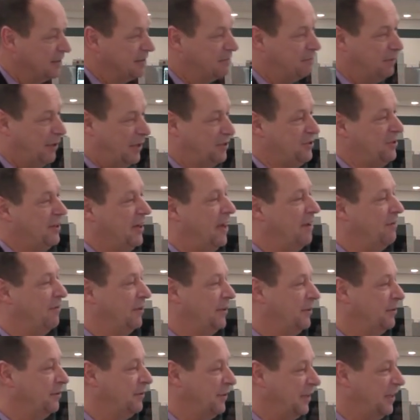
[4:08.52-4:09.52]
It's a pleasure having
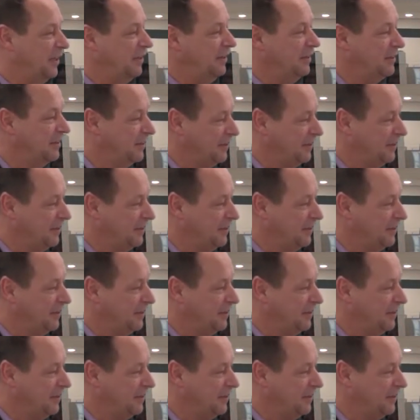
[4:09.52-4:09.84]
you here.